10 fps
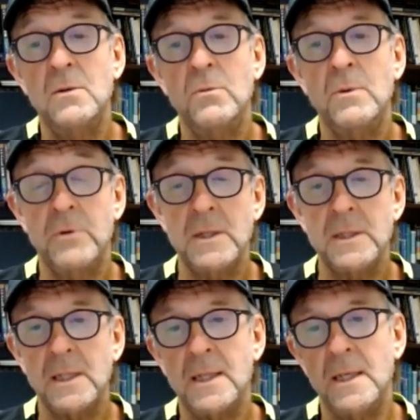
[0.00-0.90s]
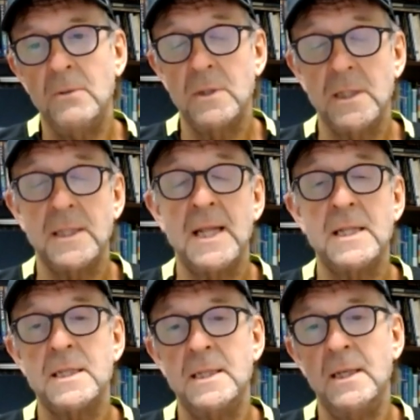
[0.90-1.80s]
When President Kennedy was
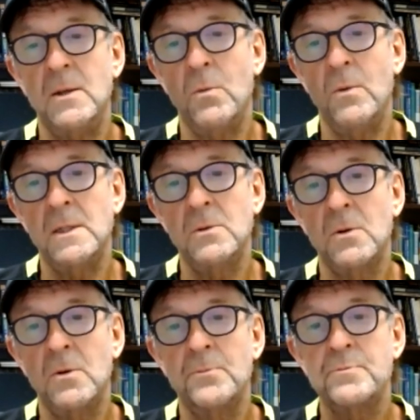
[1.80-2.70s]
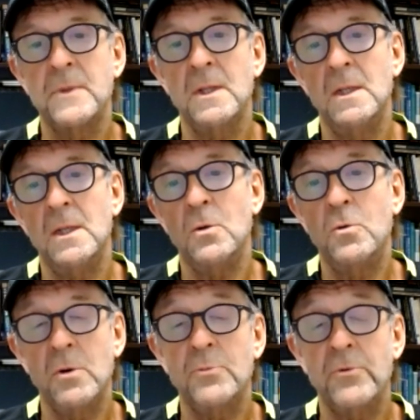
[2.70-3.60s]
assassinated, Wendell
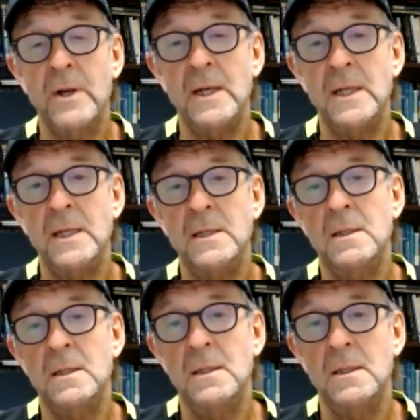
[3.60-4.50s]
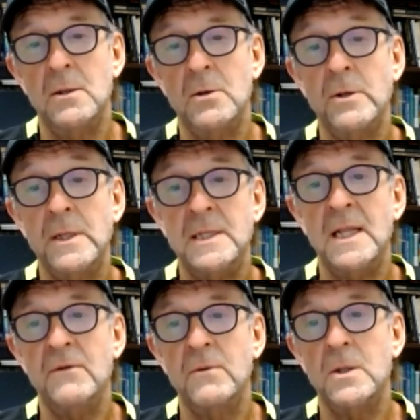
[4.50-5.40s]
incorporated Ernie
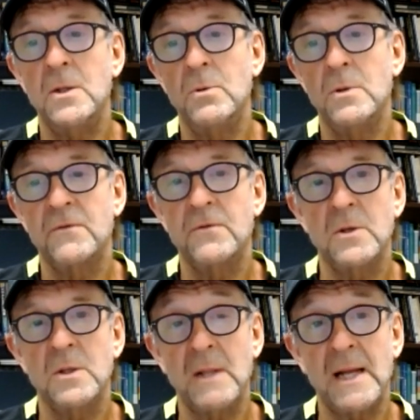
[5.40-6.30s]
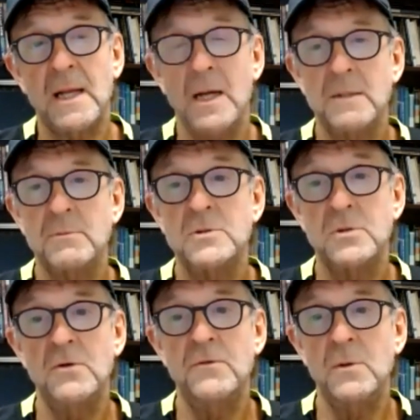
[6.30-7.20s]
Davis, who was the first Black Heisman
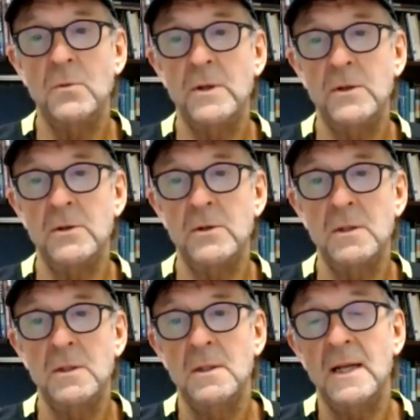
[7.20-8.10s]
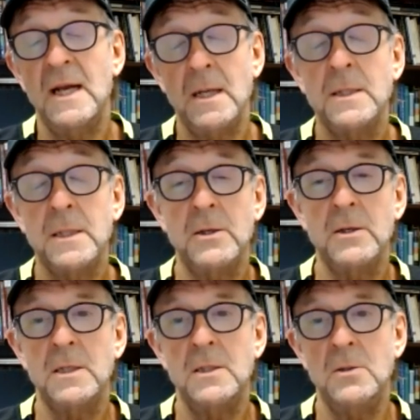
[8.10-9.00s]
Trophy winner out of
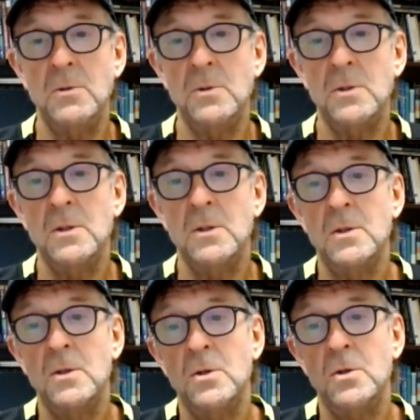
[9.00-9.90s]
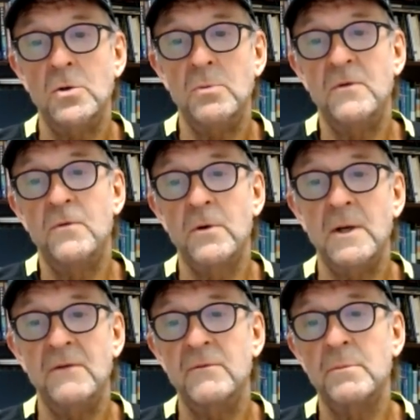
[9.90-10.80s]
Syracuse, who before
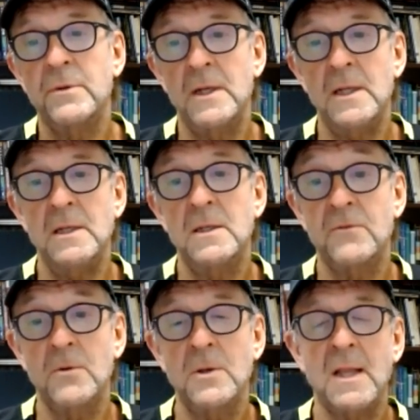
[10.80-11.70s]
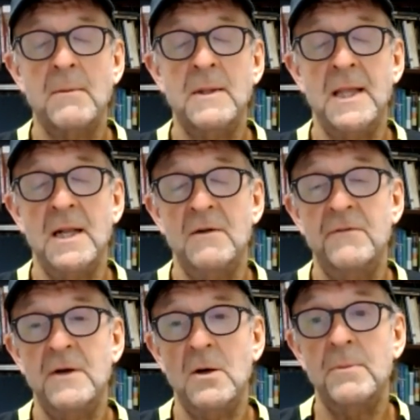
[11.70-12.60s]
he even played his first game in the
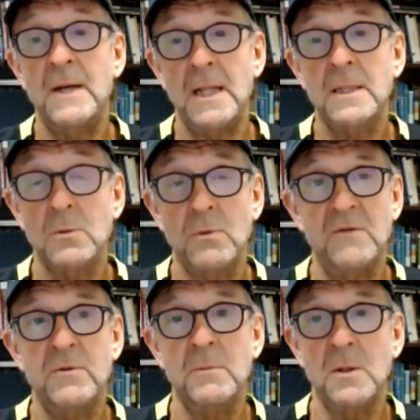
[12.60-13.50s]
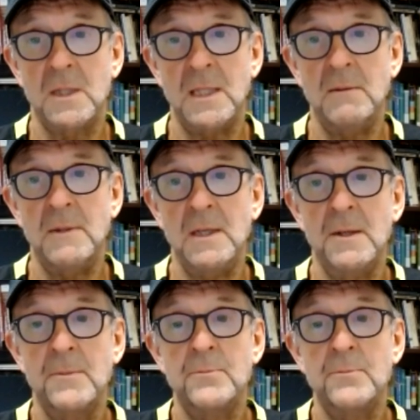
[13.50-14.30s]
NFL passed away from leukemia.